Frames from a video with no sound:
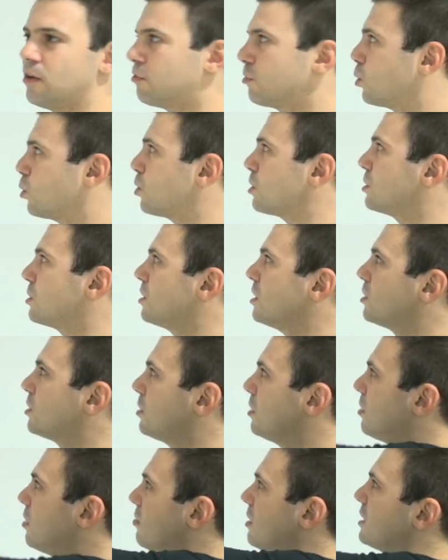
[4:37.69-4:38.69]
Of course,
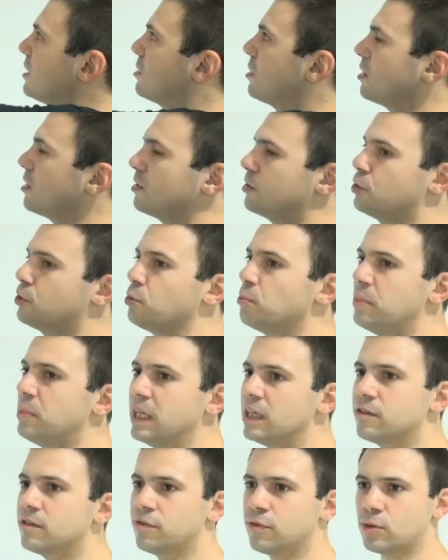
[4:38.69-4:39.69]
these earrings are too
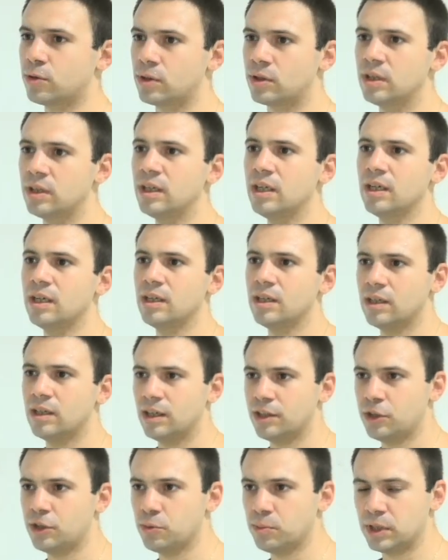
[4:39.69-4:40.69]
big for
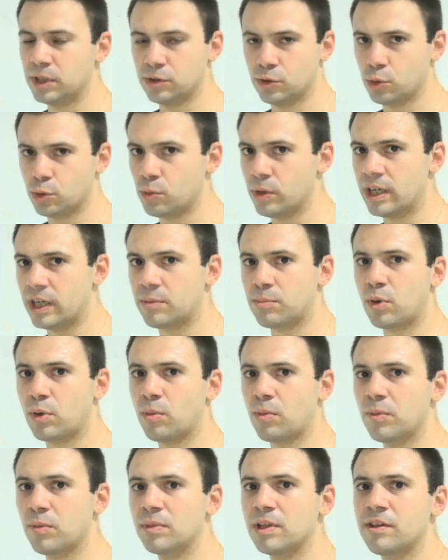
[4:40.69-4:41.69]
a human to wear.
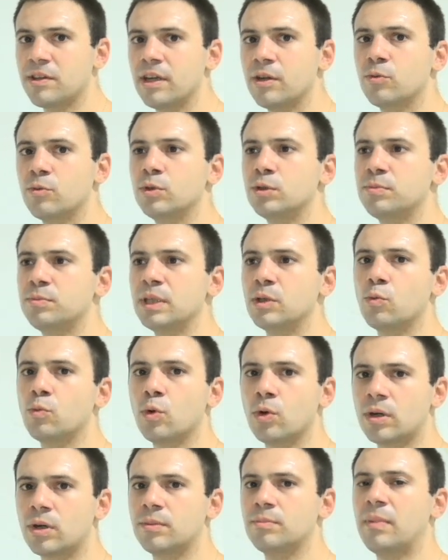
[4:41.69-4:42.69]
Probably they would be
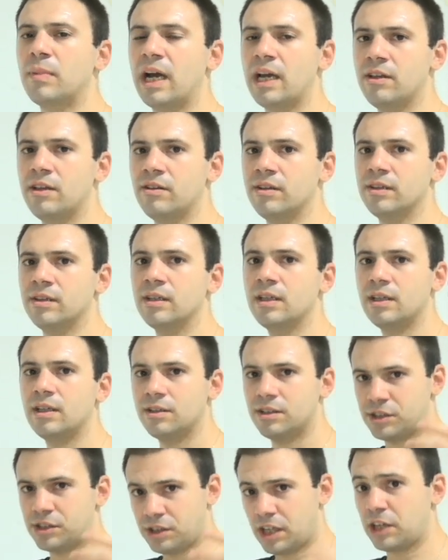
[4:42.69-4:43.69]
worn by the
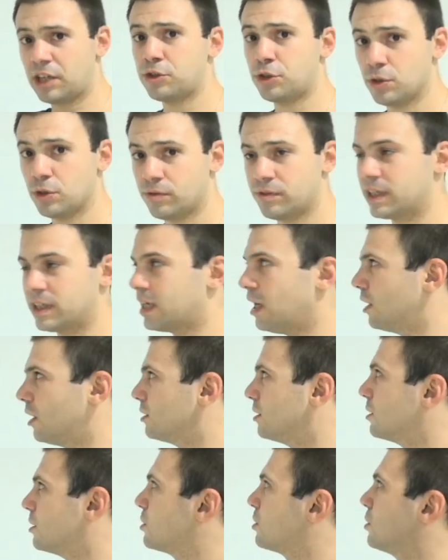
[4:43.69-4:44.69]
statue of the
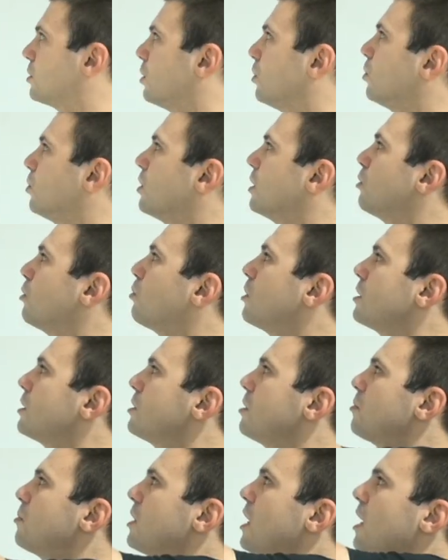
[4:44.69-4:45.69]
goddess. So they were
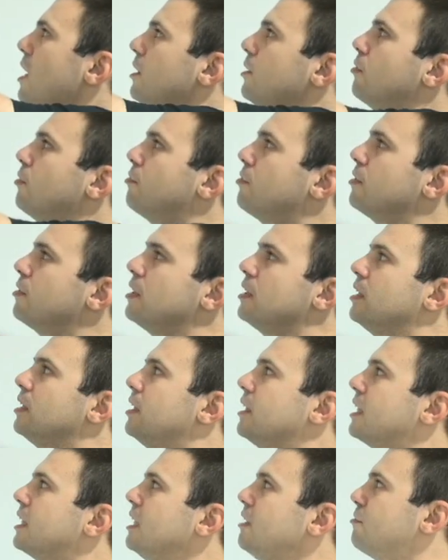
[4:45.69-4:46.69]
some kind of
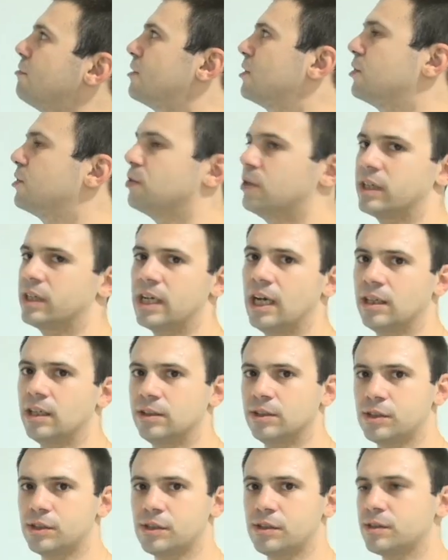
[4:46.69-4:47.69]
gift to the
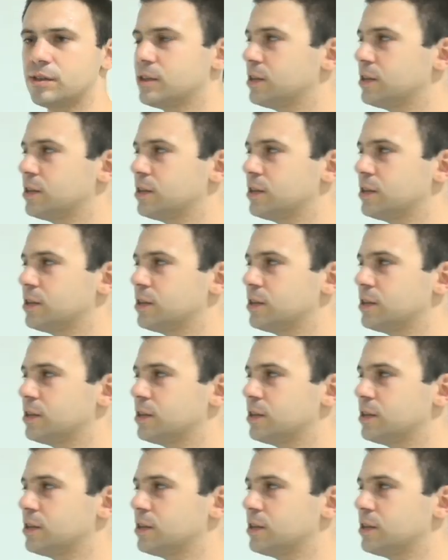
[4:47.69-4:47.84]
goddess.